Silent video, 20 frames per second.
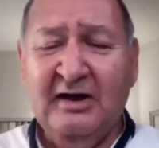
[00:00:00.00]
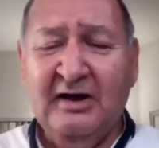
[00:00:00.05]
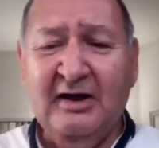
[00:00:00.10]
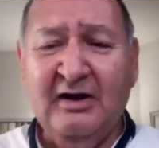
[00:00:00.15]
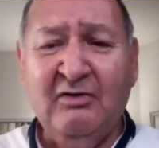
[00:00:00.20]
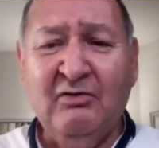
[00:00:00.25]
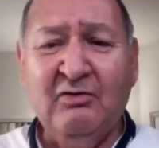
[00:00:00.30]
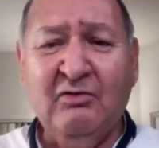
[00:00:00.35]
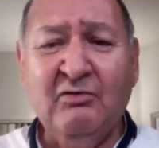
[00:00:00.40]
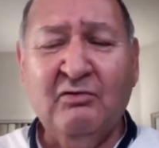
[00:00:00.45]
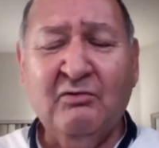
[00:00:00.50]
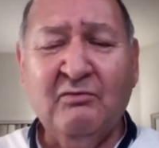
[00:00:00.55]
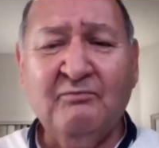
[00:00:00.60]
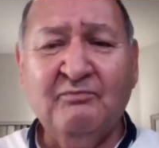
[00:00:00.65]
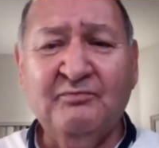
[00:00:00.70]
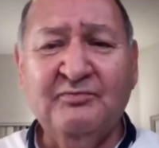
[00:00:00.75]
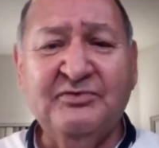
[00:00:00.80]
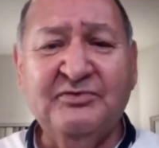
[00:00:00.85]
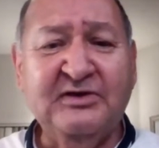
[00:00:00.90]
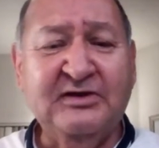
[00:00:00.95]
how
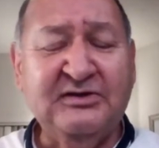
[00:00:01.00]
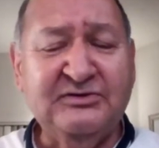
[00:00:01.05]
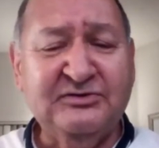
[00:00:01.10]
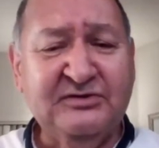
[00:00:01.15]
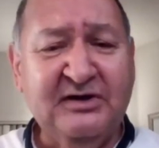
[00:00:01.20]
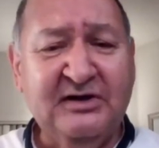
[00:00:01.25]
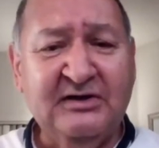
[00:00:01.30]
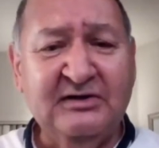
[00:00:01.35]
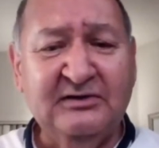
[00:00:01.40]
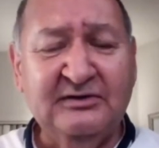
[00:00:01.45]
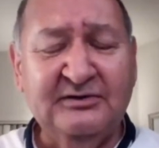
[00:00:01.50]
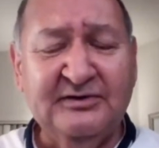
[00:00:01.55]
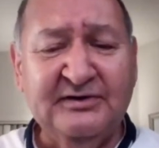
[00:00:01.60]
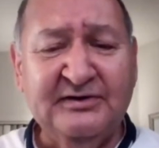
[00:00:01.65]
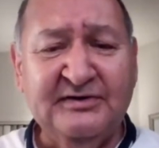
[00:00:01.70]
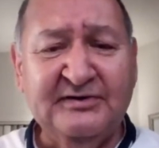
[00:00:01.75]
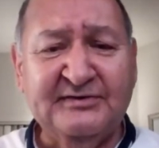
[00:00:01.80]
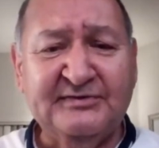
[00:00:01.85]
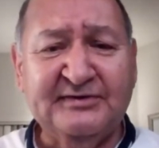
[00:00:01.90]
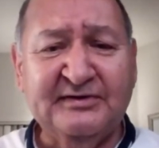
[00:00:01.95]
detailed it
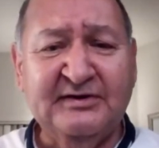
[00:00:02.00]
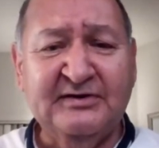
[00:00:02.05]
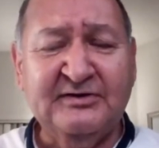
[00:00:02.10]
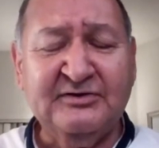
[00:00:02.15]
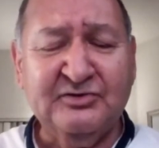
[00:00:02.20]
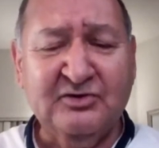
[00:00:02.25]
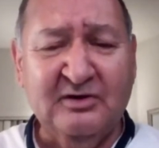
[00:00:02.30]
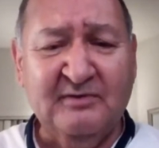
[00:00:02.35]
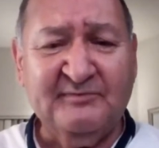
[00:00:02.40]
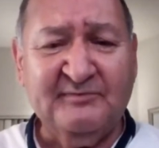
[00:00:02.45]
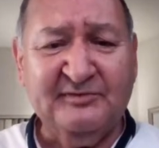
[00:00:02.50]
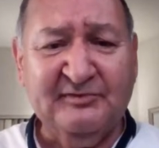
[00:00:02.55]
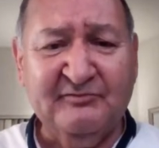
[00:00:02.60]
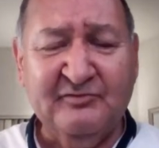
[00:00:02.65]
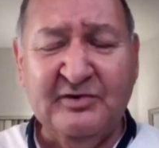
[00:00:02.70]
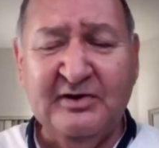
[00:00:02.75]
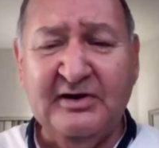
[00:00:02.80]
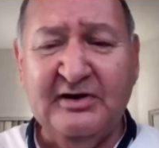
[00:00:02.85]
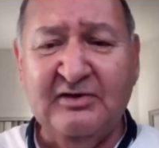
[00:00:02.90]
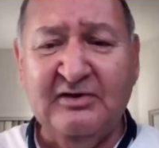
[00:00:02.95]
is in terms
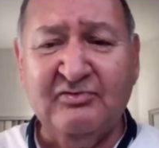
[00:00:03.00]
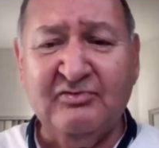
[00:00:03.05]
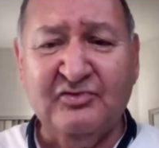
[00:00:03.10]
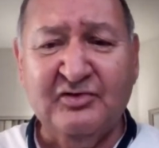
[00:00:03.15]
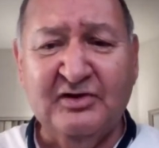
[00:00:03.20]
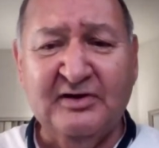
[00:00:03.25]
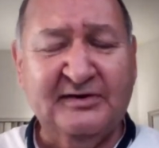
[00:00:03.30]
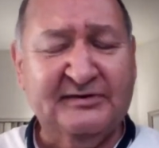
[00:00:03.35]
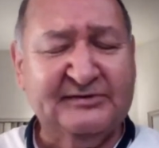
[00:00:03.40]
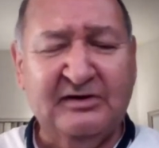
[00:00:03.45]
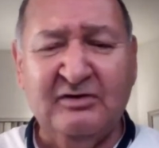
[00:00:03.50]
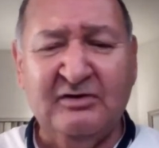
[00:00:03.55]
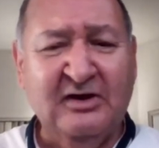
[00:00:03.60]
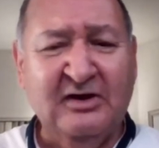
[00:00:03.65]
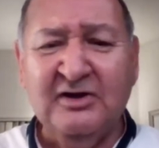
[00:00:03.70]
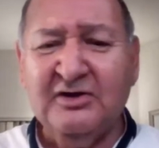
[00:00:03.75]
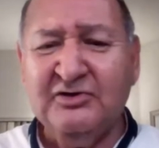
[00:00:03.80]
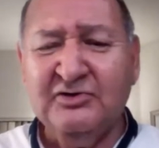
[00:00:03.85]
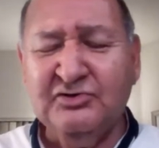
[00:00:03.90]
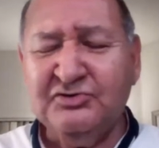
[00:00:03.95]
of reading things, that
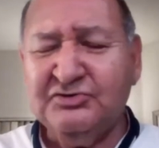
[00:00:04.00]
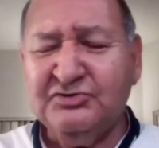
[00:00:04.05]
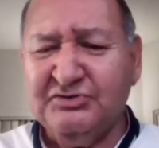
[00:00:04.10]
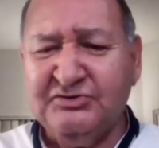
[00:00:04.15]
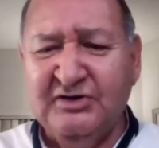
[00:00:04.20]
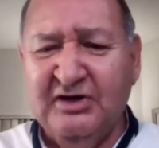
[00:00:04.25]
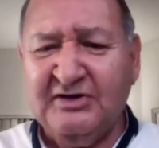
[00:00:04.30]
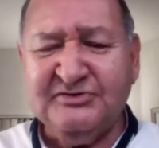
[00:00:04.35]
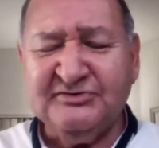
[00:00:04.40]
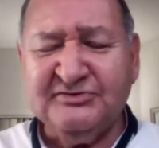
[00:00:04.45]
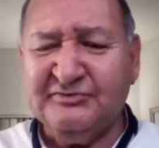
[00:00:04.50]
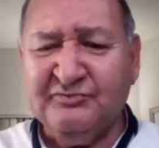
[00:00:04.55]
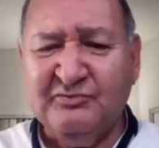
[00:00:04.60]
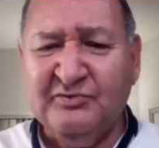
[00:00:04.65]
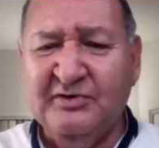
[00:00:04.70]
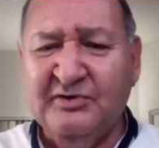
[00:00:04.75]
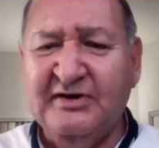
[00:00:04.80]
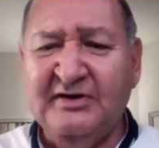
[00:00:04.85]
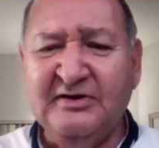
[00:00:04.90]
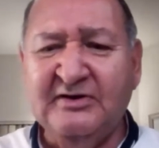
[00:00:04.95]
you should not just
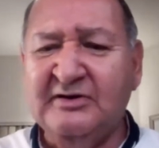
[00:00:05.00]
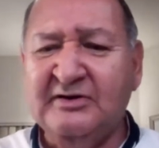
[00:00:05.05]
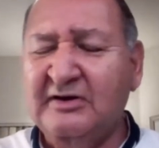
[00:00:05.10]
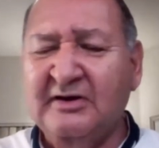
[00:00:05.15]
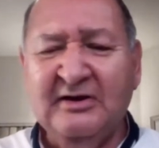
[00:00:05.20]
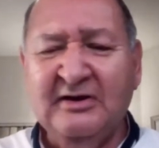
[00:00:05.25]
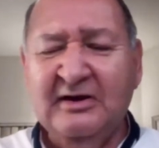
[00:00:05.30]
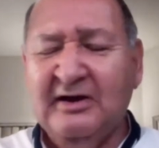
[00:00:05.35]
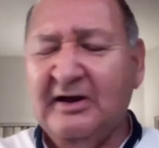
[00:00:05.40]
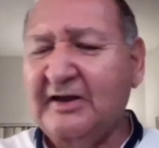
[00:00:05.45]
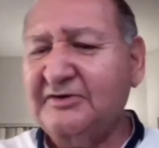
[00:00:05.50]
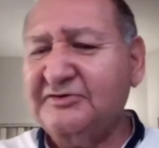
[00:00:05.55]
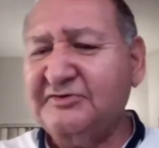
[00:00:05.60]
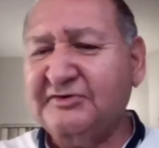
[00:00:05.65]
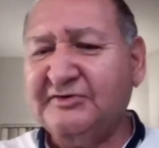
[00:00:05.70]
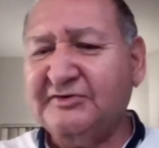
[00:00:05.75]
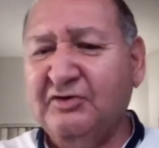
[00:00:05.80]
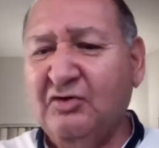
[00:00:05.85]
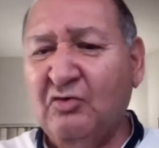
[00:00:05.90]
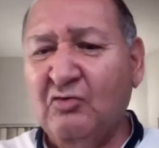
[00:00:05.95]
read it and
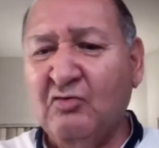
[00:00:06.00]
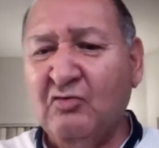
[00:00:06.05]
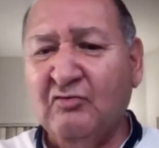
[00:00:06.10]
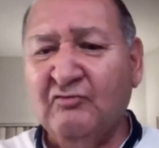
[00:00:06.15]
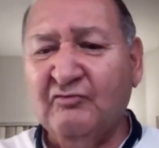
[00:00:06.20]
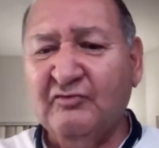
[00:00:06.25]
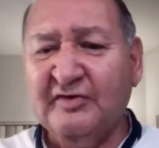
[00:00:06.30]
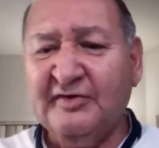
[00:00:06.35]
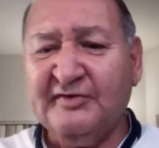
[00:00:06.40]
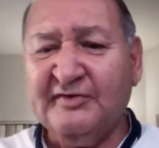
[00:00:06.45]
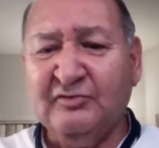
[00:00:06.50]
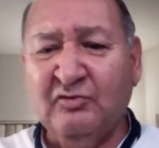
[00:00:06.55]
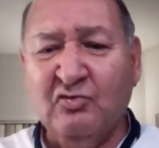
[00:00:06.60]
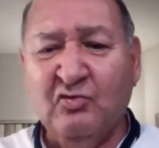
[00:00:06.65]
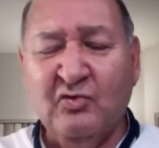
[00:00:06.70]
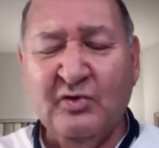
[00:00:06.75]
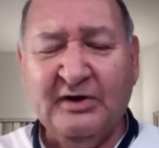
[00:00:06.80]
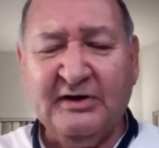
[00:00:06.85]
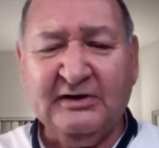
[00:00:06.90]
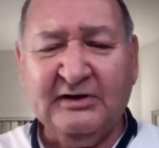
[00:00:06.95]
just go over it so
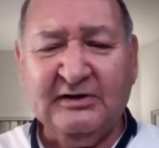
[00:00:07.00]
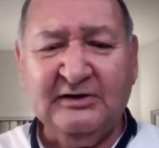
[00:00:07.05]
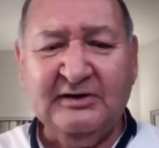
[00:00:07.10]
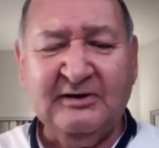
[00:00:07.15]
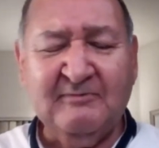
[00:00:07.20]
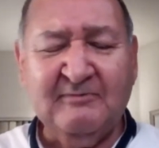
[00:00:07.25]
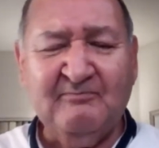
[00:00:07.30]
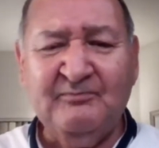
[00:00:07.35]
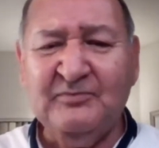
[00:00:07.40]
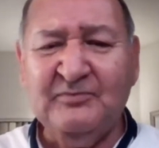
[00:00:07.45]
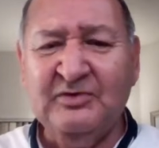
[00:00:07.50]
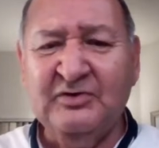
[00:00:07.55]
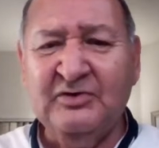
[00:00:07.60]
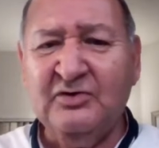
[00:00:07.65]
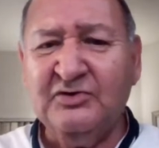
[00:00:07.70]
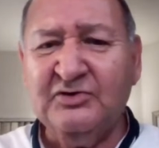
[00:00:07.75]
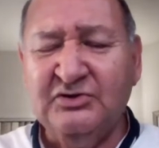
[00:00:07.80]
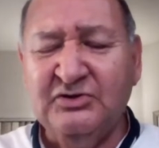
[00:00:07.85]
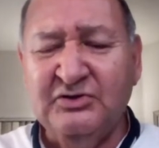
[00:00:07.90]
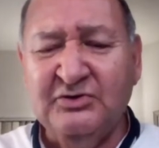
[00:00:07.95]
quickly. You know,
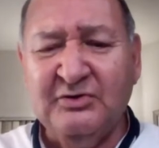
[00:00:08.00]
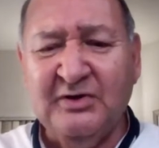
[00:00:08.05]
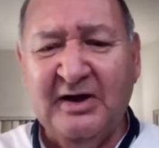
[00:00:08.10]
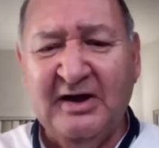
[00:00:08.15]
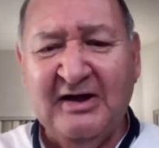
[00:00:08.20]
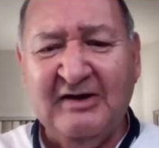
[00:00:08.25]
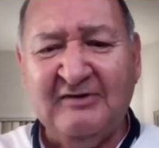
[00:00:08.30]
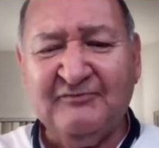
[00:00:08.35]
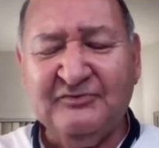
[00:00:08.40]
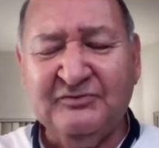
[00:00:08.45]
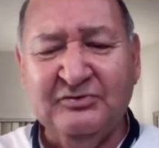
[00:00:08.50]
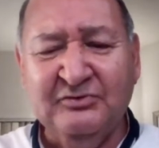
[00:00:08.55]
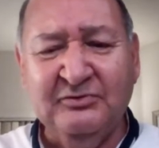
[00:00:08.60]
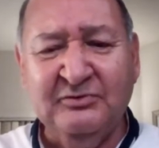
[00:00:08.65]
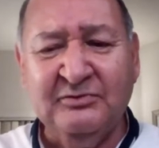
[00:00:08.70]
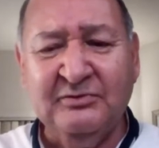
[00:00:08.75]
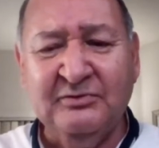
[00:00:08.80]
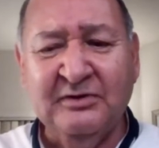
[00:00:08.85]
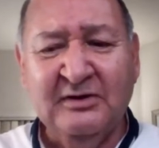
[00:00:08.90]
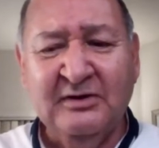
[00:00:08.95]
you have
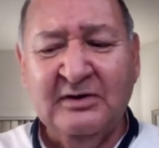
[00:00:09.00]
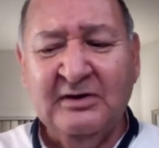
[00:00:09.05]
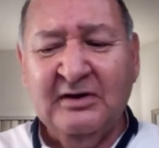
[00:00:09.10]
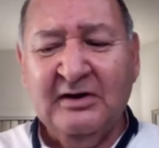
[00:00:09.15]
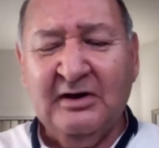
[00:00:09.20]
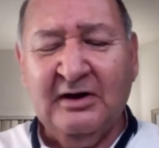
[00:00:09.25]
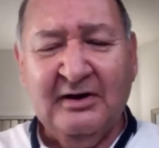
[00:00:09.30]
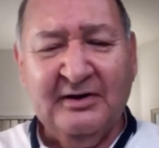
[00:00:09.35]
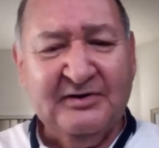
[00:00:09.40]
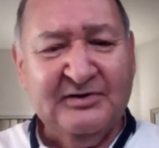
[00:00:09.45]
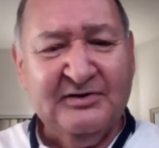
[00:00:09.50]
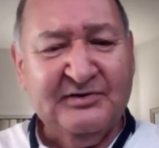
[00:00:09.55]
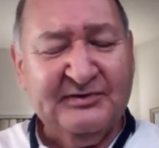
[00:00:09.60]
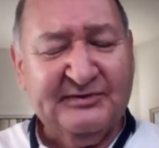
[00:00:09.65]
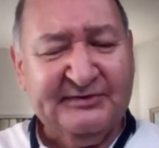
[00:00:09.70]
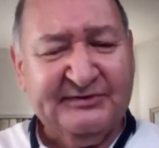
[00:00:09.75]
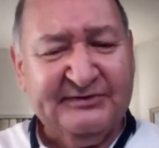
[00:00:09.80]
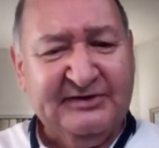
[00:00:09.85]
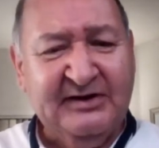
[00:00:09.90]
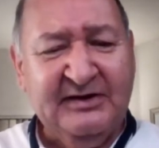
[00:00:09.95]
to
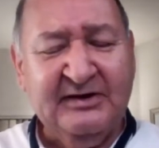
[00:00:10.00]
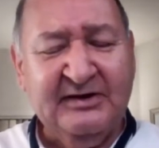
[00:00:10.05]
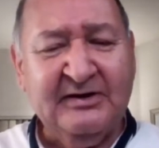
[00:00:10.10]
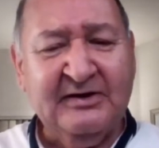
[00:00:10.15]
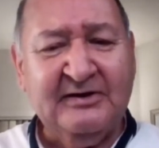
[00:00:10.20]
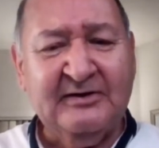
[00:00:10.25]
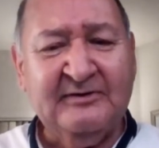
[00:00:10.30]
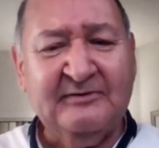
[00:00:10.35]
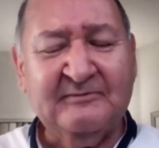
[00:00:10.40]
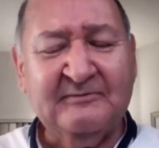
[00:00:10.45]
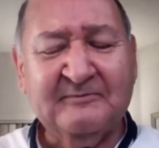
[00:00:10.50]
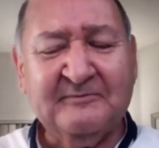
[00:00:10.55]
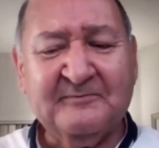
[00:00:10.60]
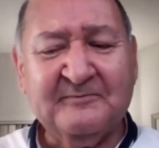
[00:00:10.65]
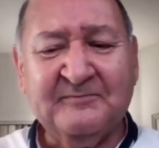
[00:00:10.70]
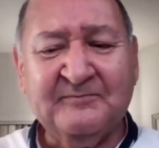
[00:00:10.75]
understand